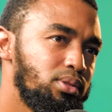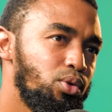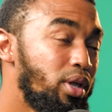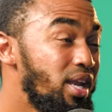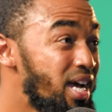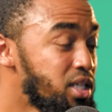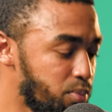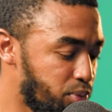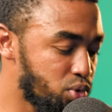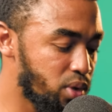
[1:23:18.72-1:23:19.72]
You can
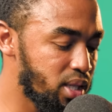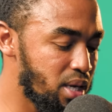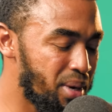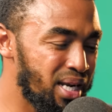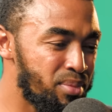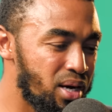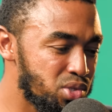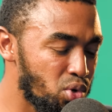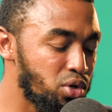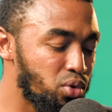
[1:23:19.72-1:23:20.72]
actually put together Imali
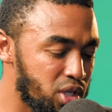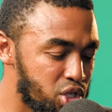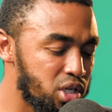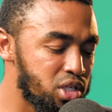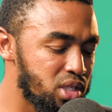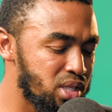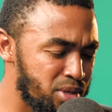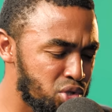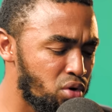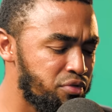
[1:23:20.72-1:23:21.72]
Amasonto, the churches,
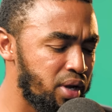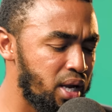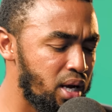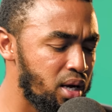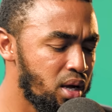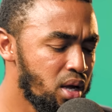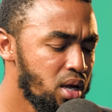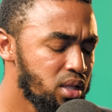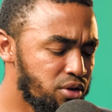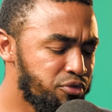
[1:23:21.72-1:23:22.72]
Amastokfela,
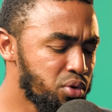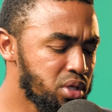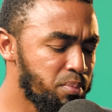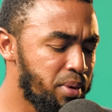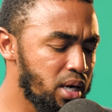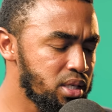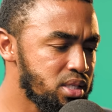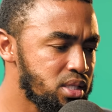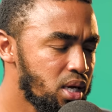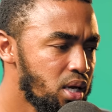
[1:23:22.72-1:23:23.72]
the funeral
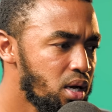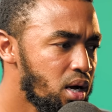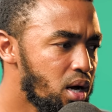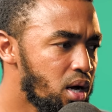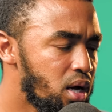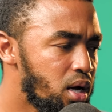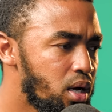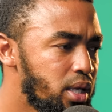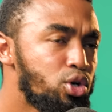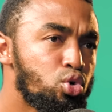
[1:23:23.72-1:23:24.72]
parlors,
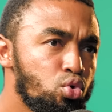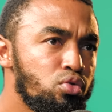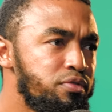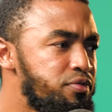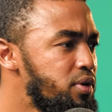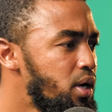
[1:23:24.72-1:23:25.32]
Ikruv.